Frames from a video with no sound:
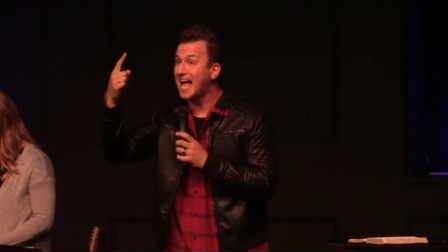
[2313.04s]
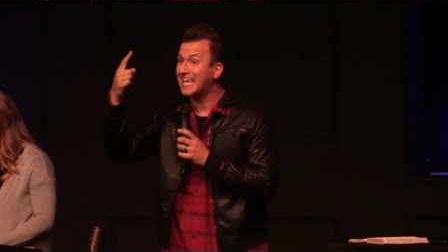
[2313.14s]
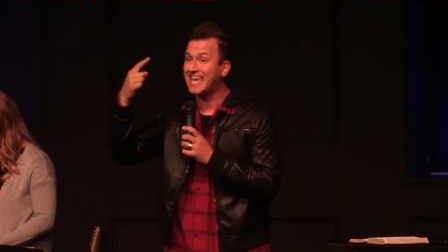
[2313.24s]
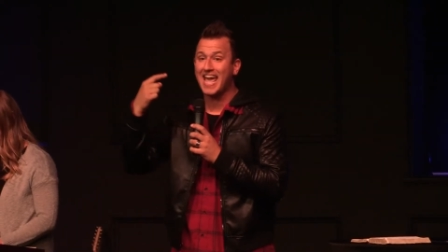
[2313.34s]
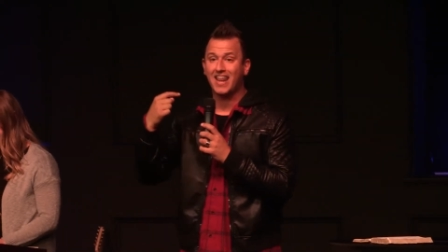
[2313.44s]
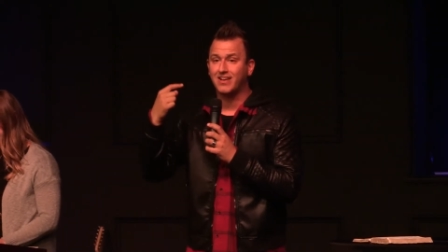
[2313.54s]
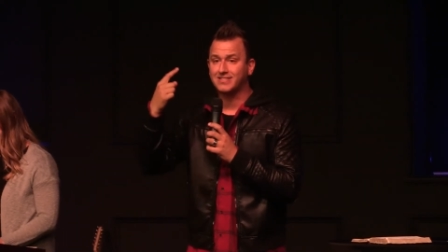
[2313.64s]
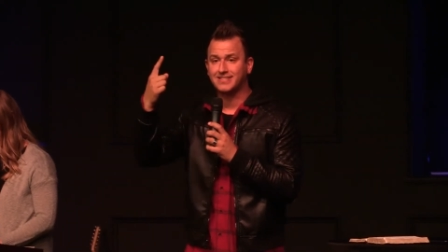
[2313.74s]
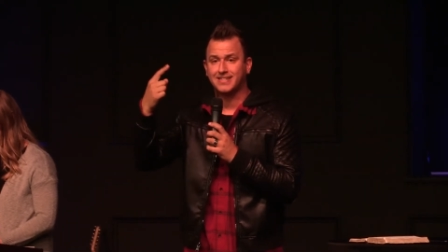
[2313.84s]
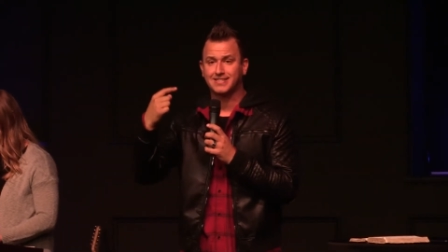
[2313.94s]
I cannot
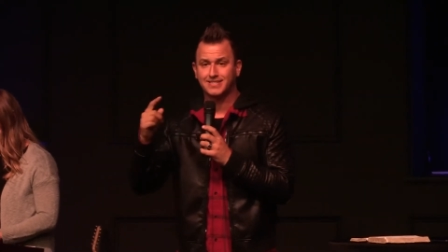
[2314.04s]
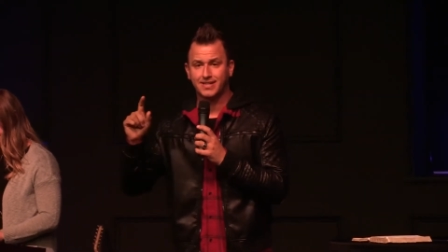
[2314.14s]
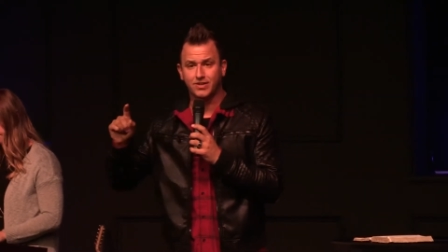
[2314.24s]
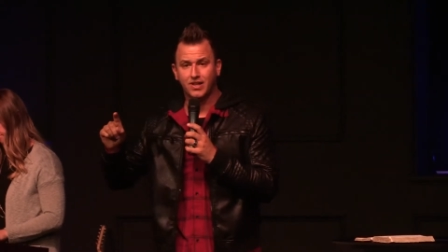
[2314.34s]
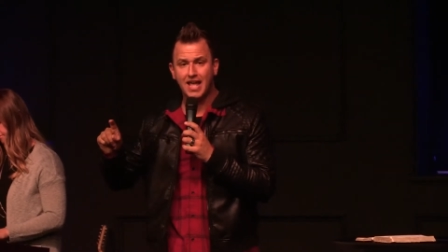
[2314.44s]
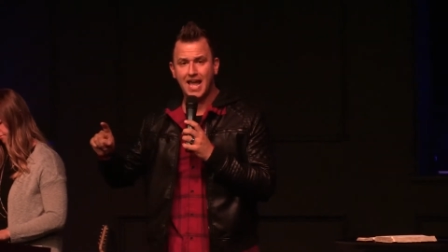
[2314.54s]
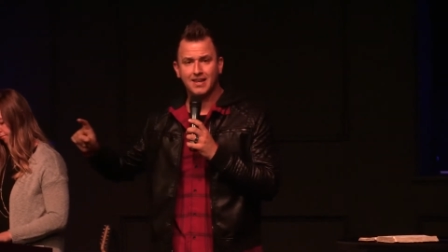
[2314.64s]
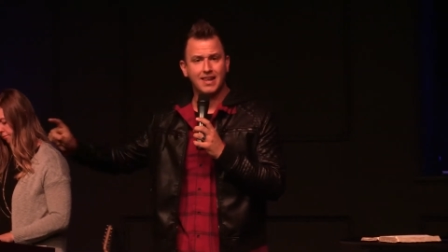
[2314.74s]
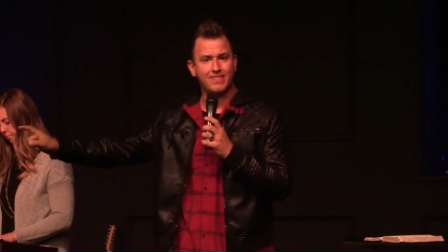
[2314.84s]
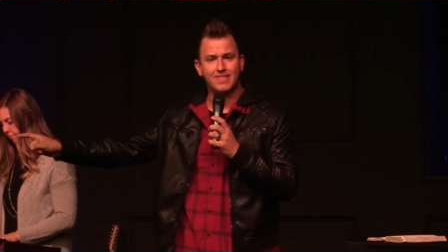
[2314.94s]
sit still and
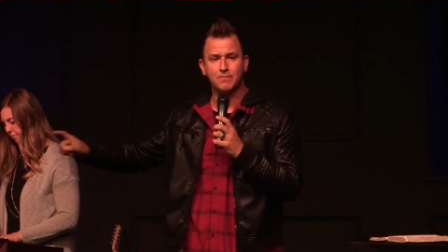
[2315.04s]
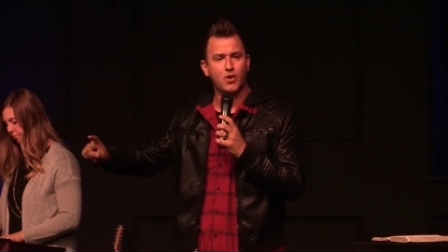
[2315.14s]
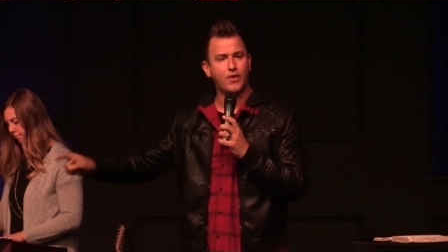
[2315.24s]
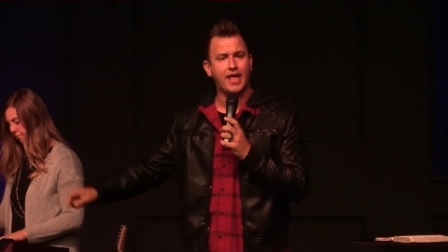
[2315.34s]
let them go to